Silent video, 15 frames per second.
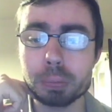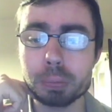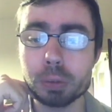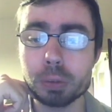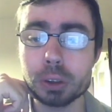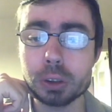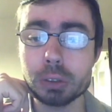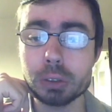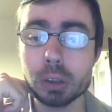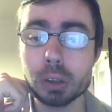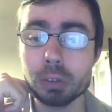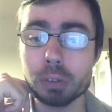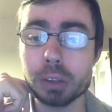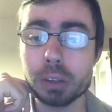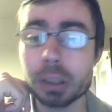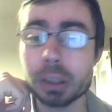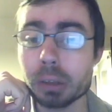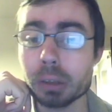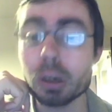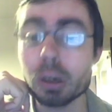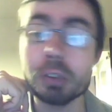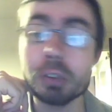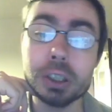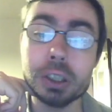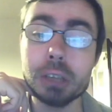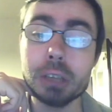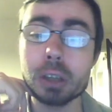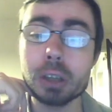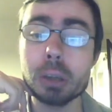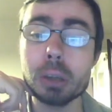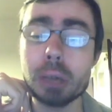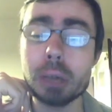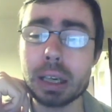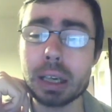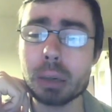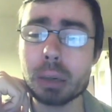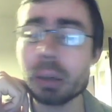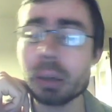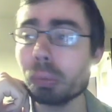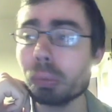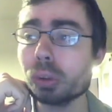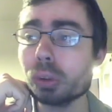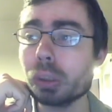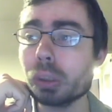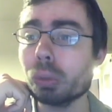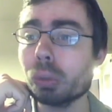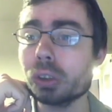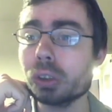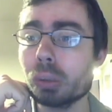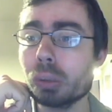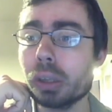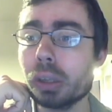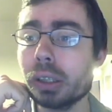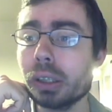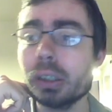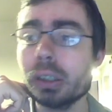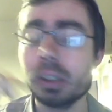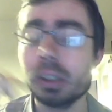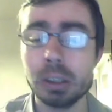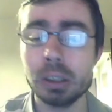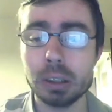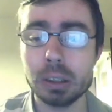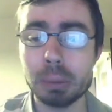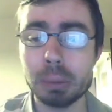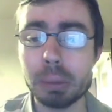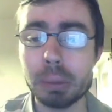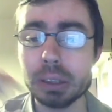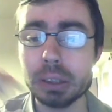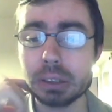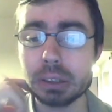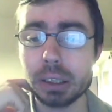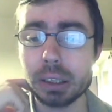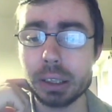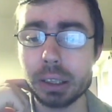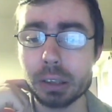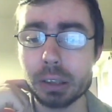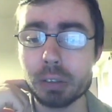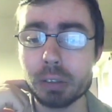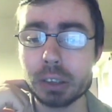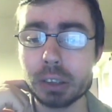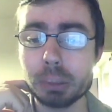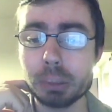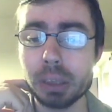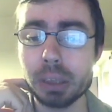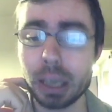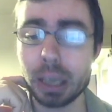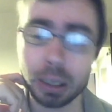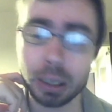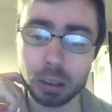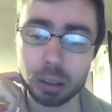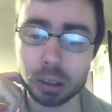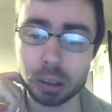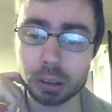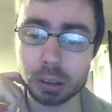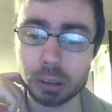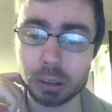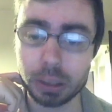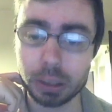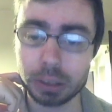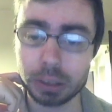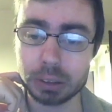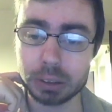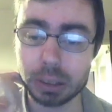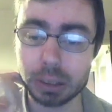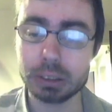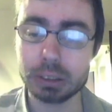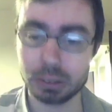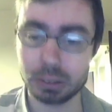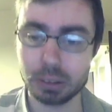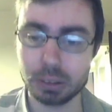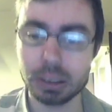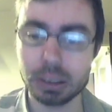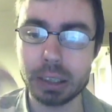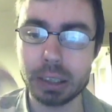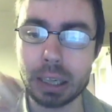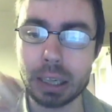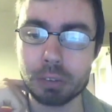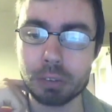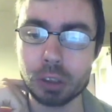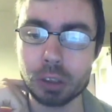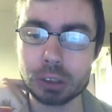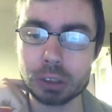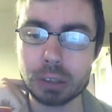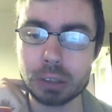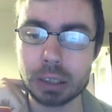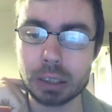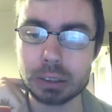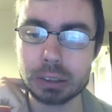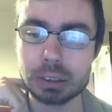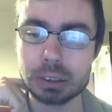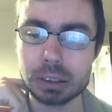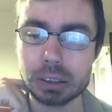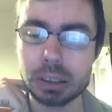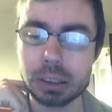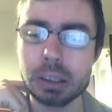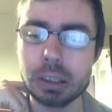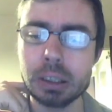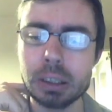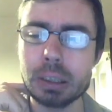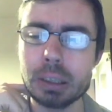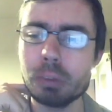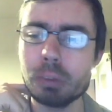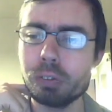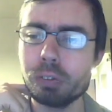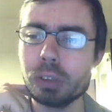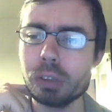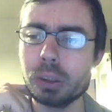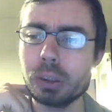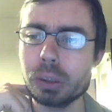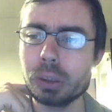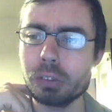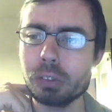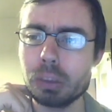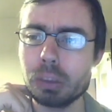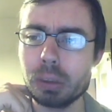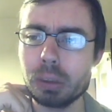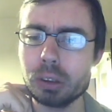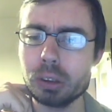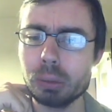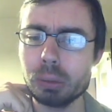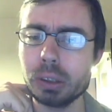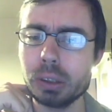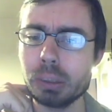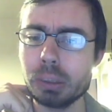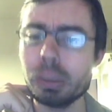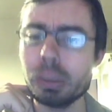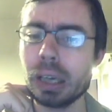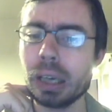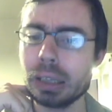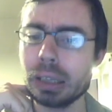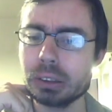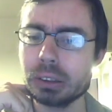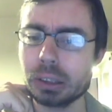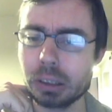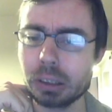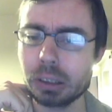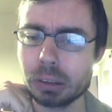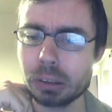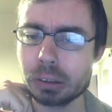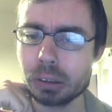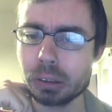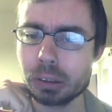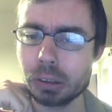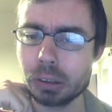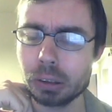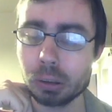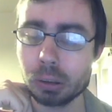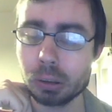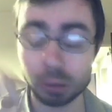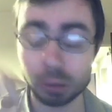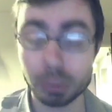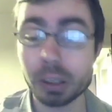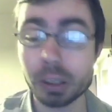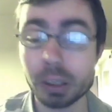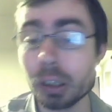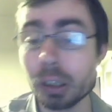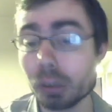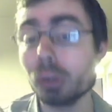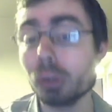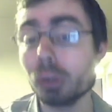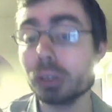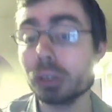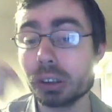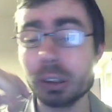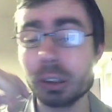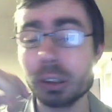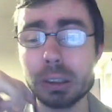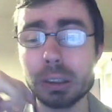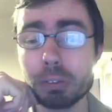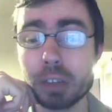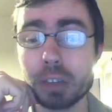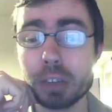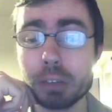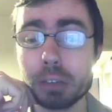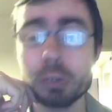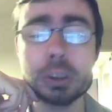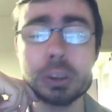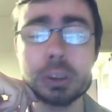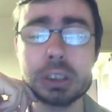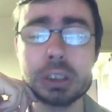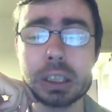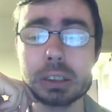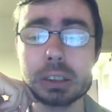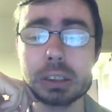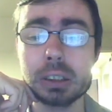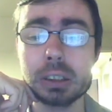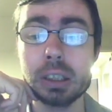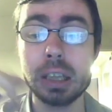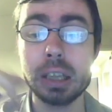footage of a year ago now, and watching the way the BBC here have actually been handling this the anniversary, that is to say, they're doing a far better job than they did when it actually occurred. Because when it occurred, of course, it occurred at 5:46